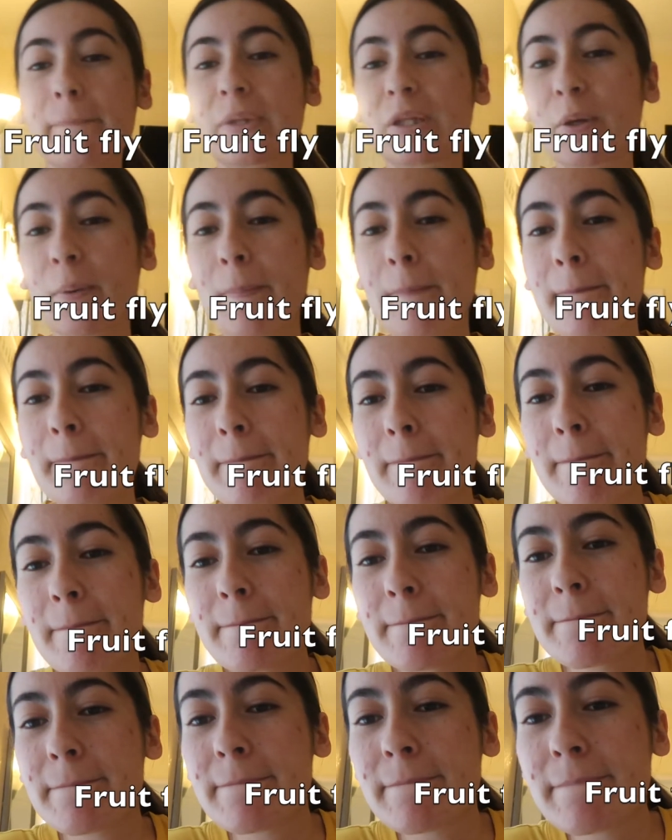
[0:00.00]
little
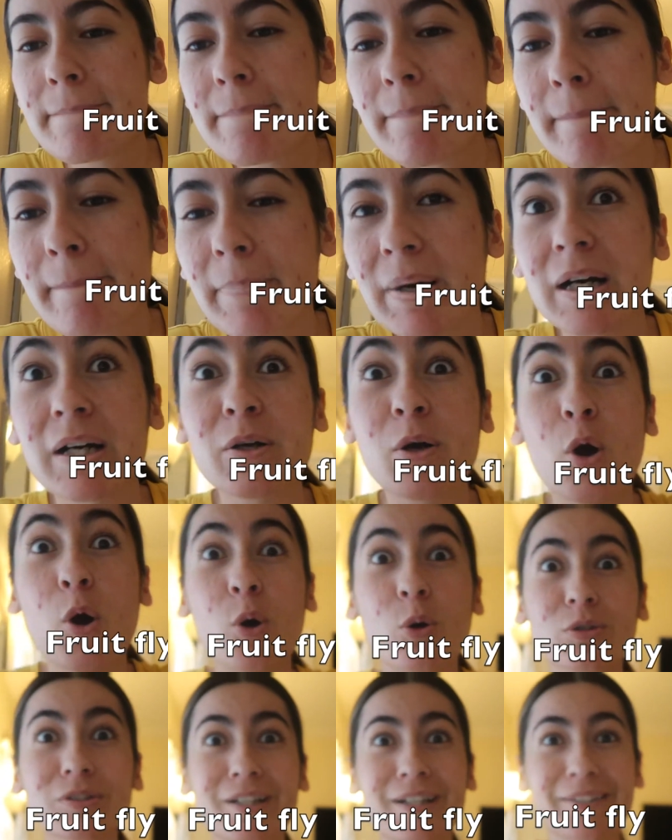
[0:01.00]
bug.
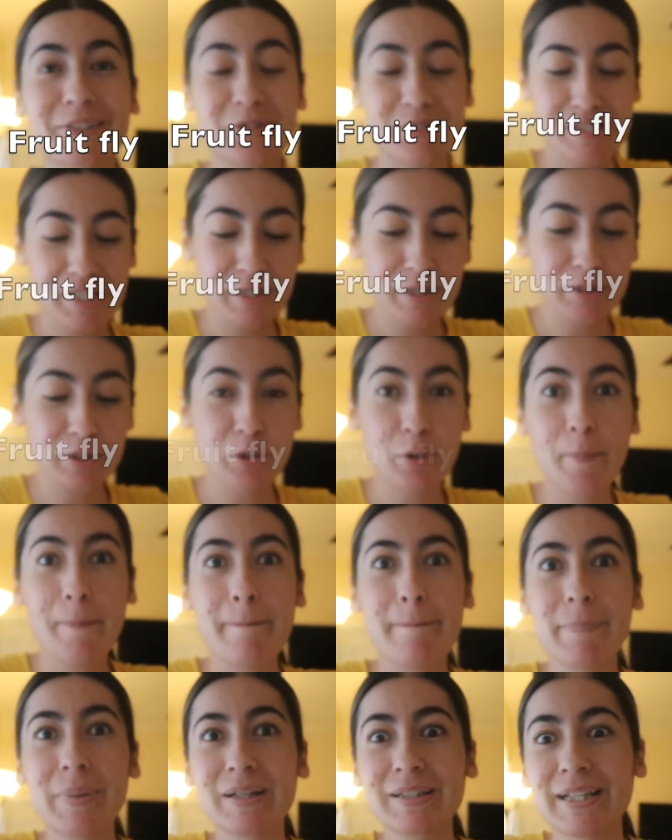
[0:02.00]
Hold on, there's like a little
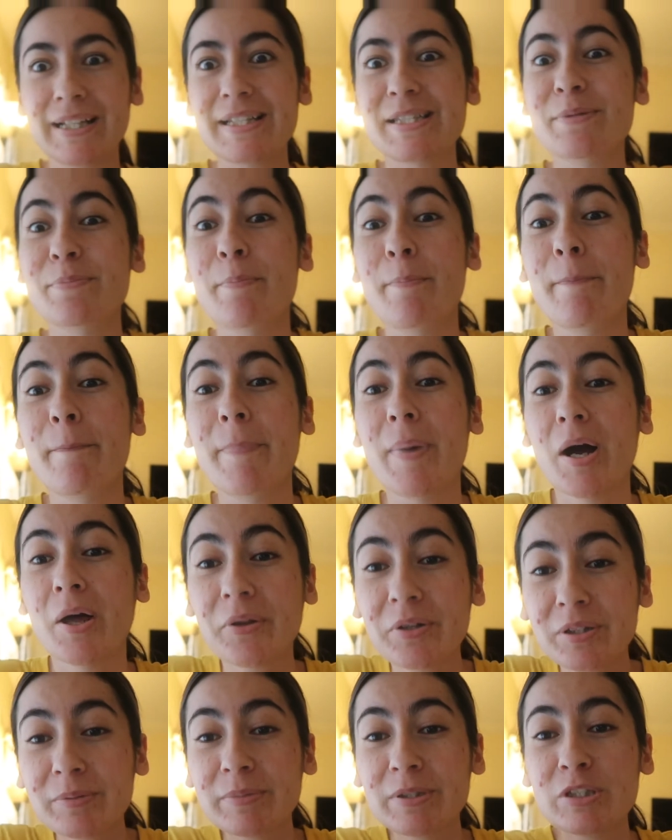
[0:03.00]
bug that's
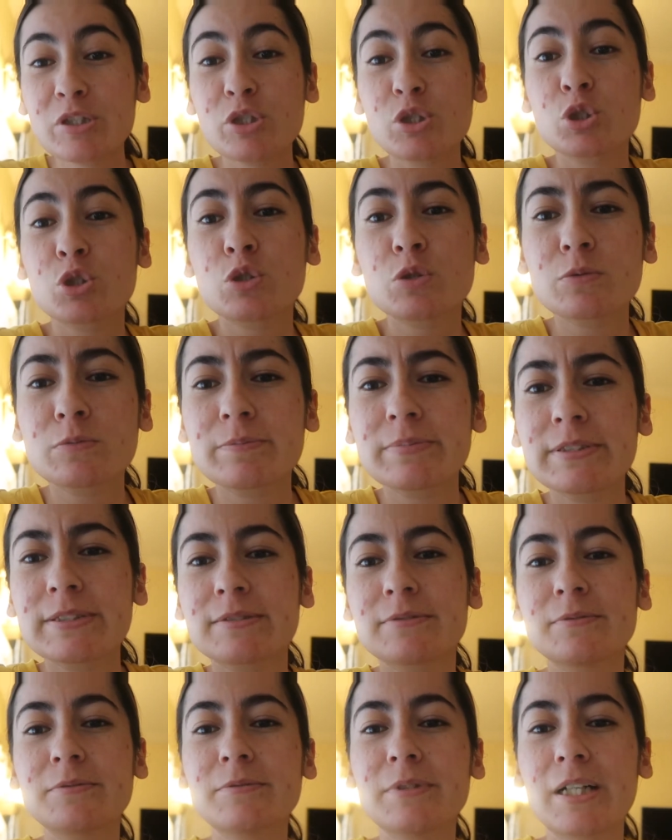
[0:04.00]
bothering me so bad.
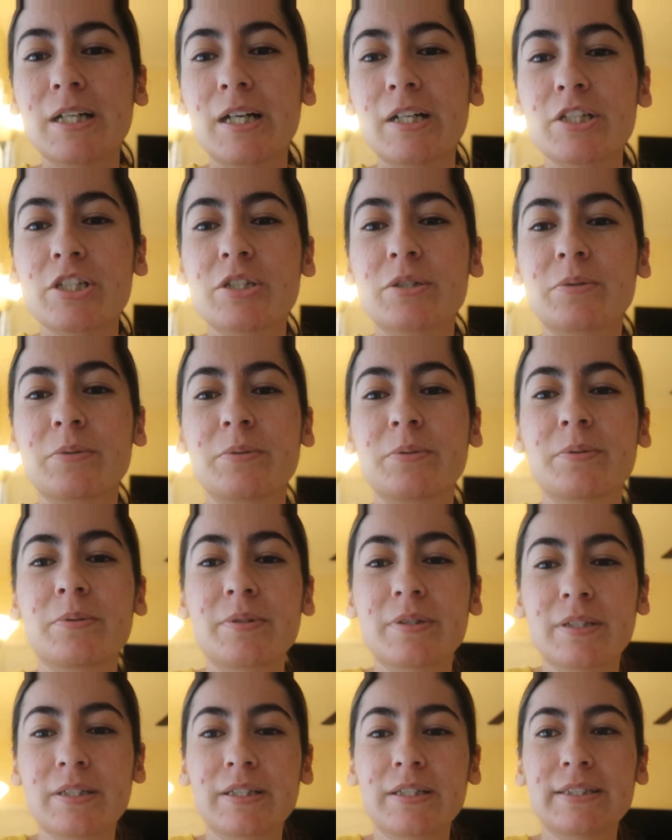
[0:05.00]
Oh, I got you.
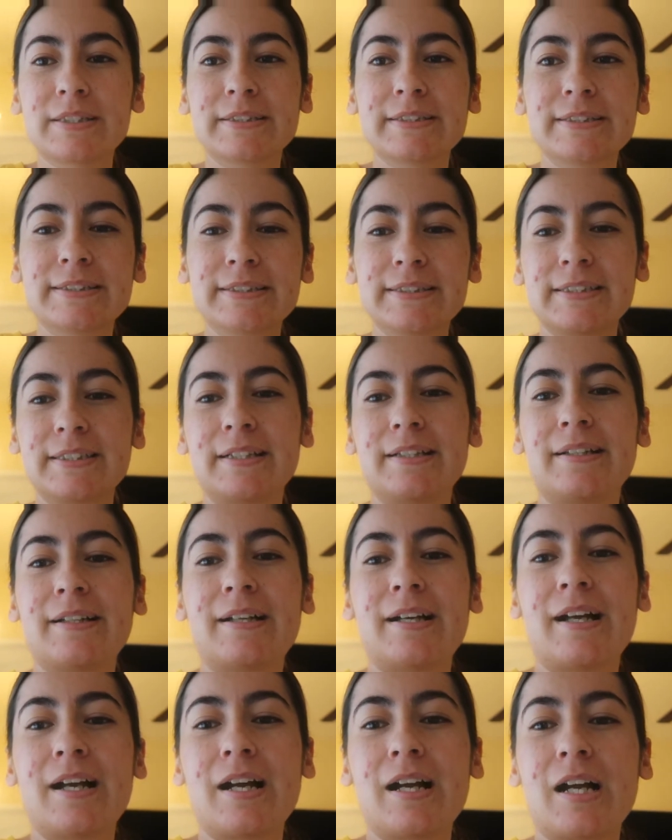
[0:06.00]

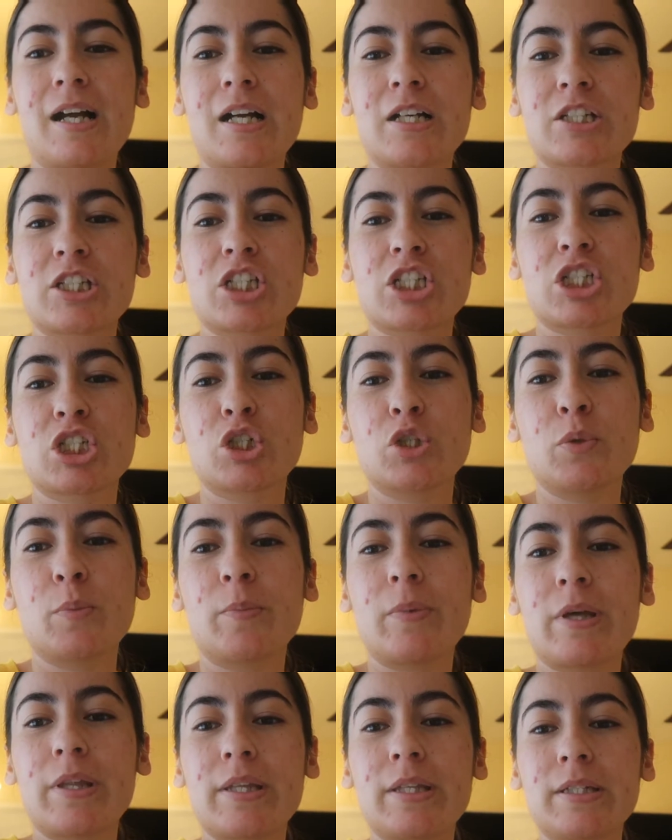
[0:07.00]
I got you,
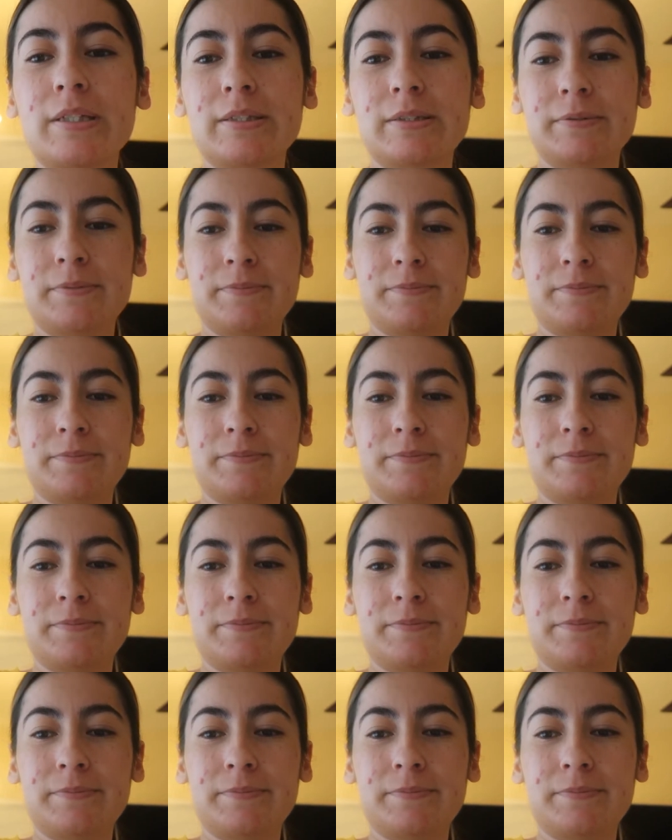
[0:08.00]
brother.